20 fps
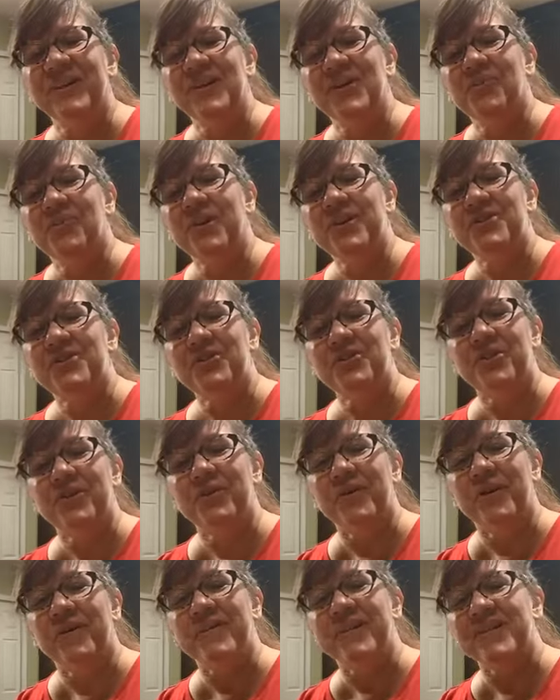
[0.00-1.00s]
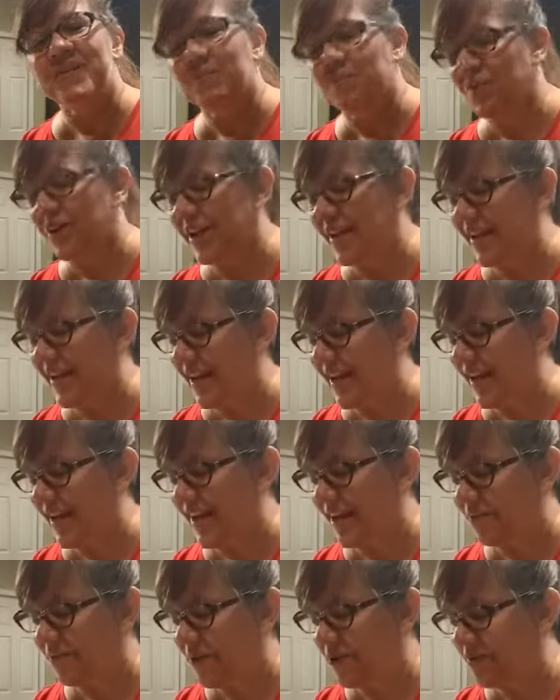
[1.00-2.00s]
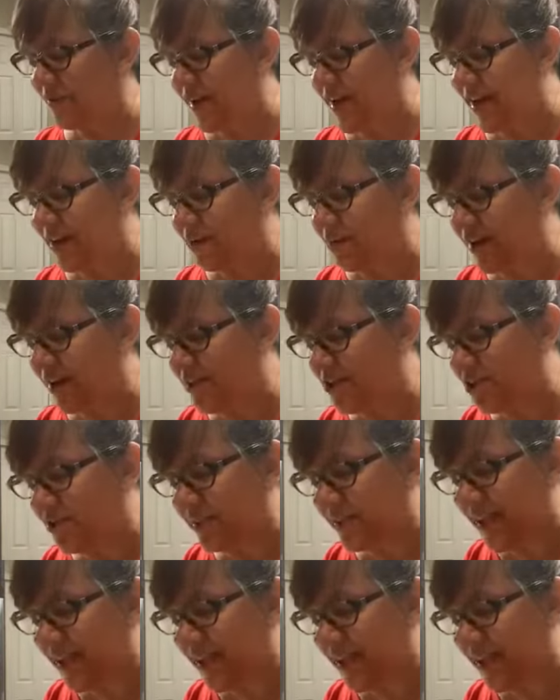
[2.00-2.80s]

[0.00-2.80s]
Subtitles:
What'd you do on this pretty day? Ruth Ann, what did you and